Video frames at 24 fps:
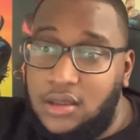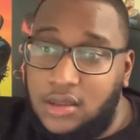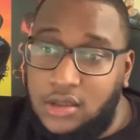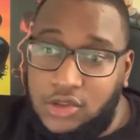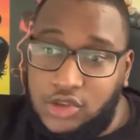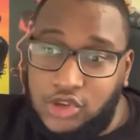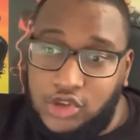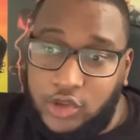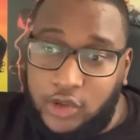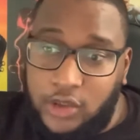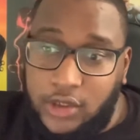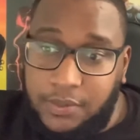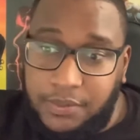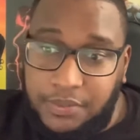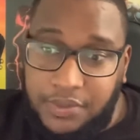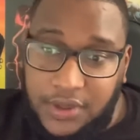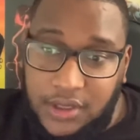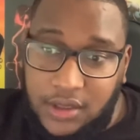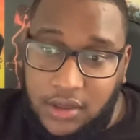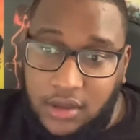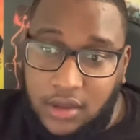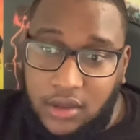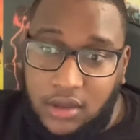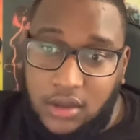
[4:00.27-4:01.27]
Jordan
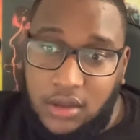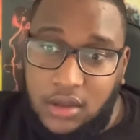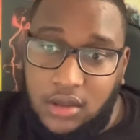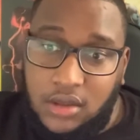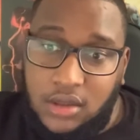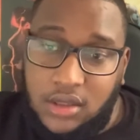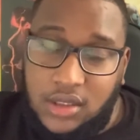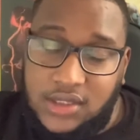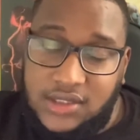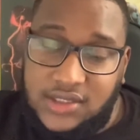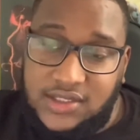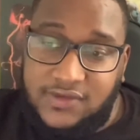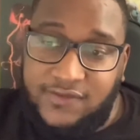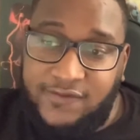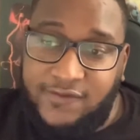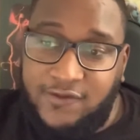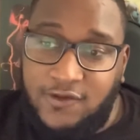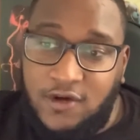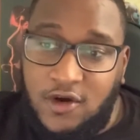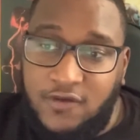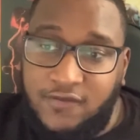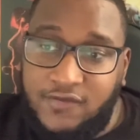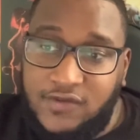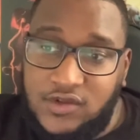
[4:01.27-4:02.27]
Peele is
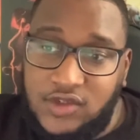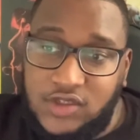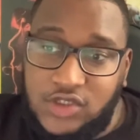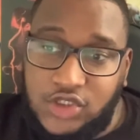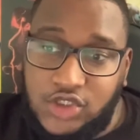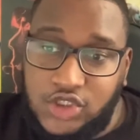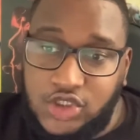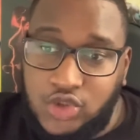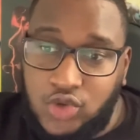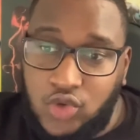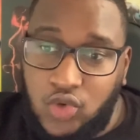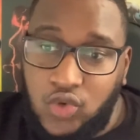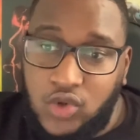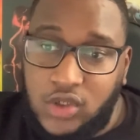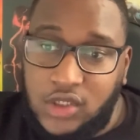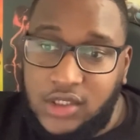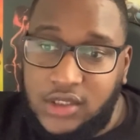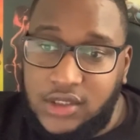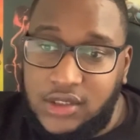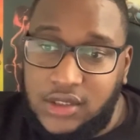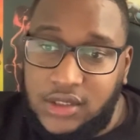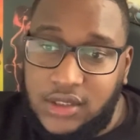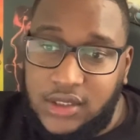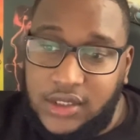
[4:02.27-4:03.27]
involved in the show
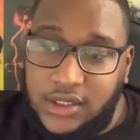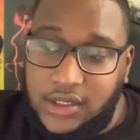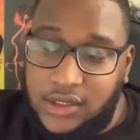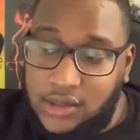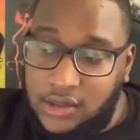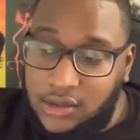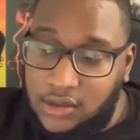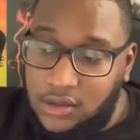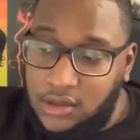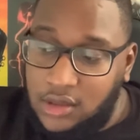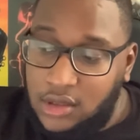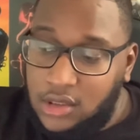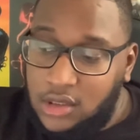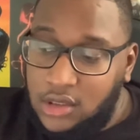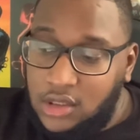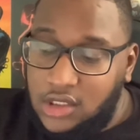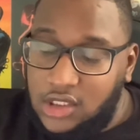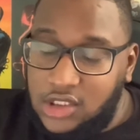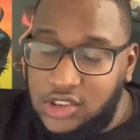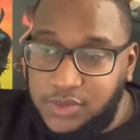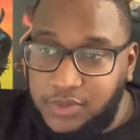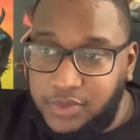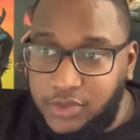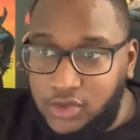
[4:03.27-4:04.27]
and
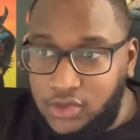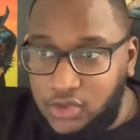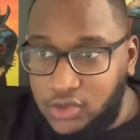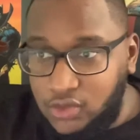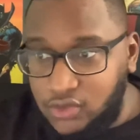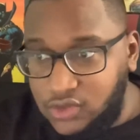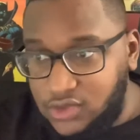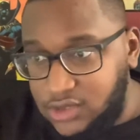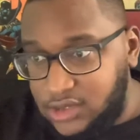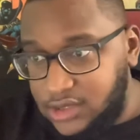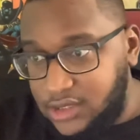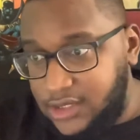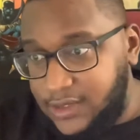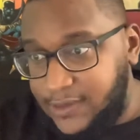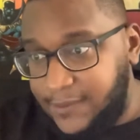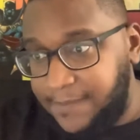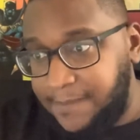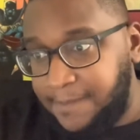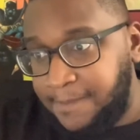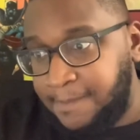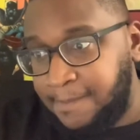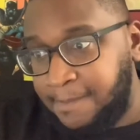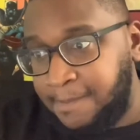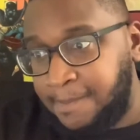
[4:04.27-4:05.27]
is producing it.
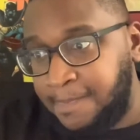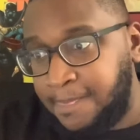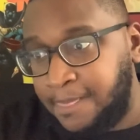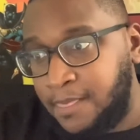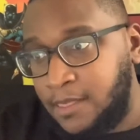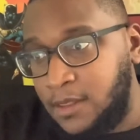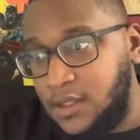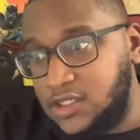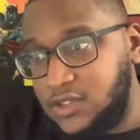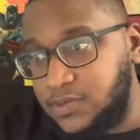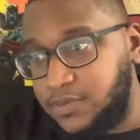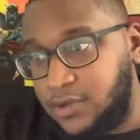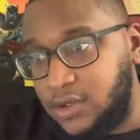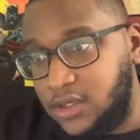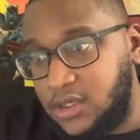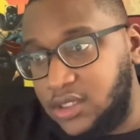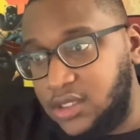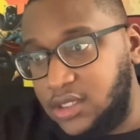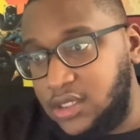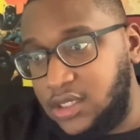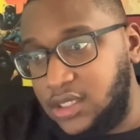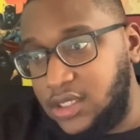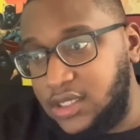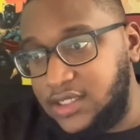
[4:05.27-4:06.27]
He's part
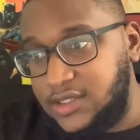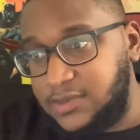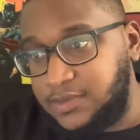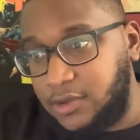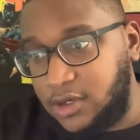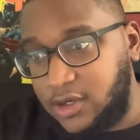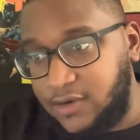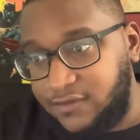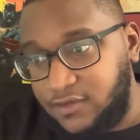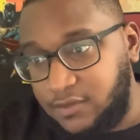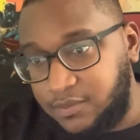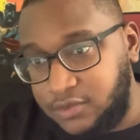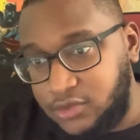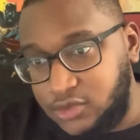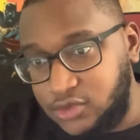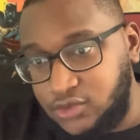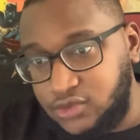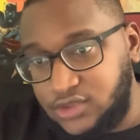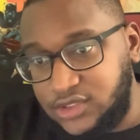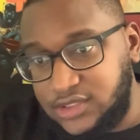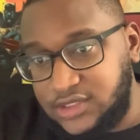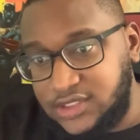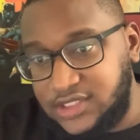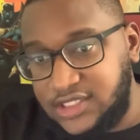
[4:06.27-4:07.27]
of the
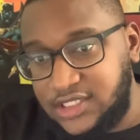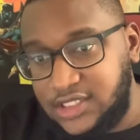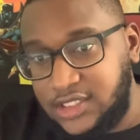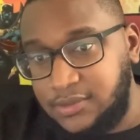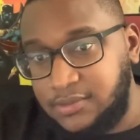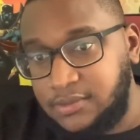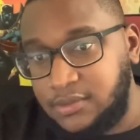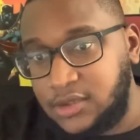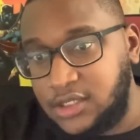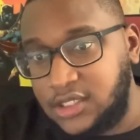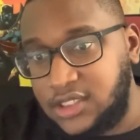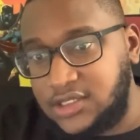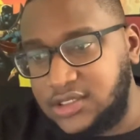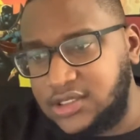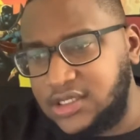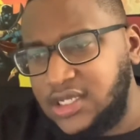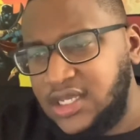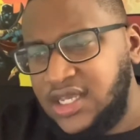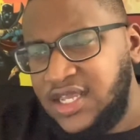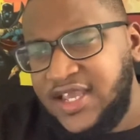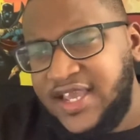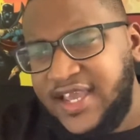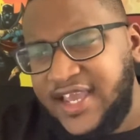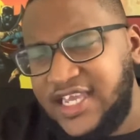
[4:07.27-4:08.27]
producing team, because
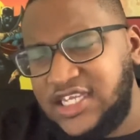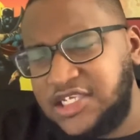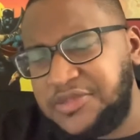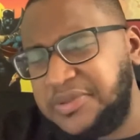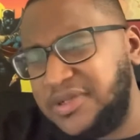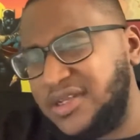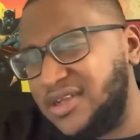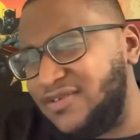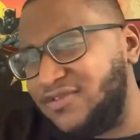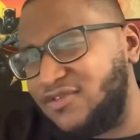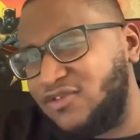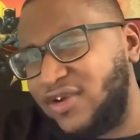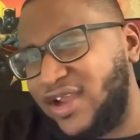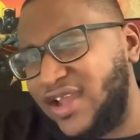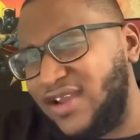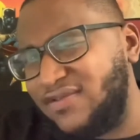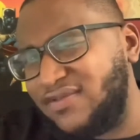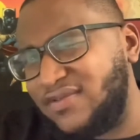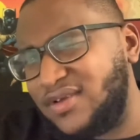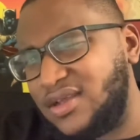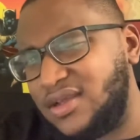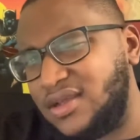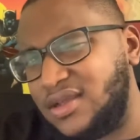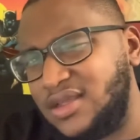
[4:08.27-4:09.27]
HP Lovecraft,
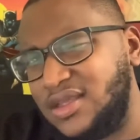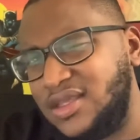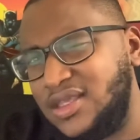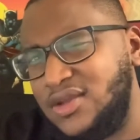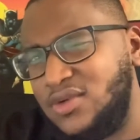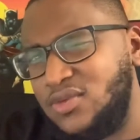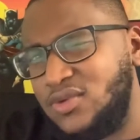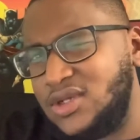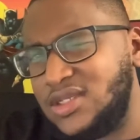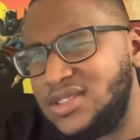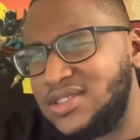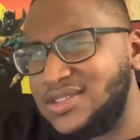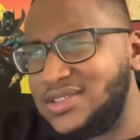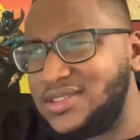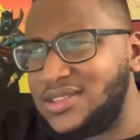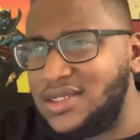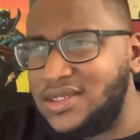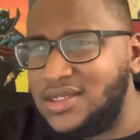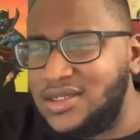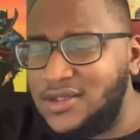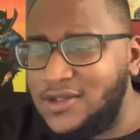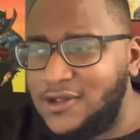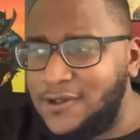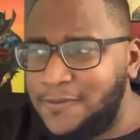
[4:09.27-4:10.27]
he
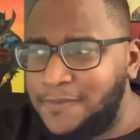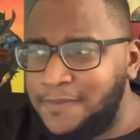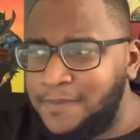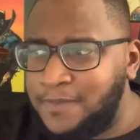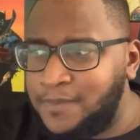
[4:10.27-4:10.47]
wasn't